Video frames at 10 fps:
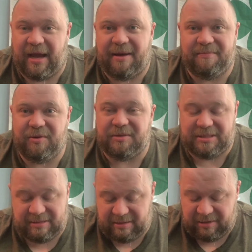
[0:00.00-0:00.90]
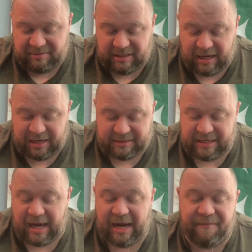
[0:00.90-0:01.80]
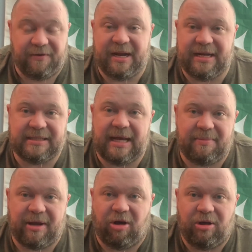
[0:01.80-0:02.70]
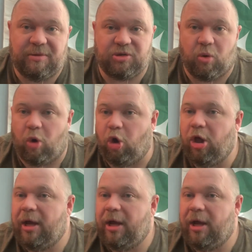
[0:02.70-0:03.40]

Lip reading: who's honestly, I forget his name. They call him a troll.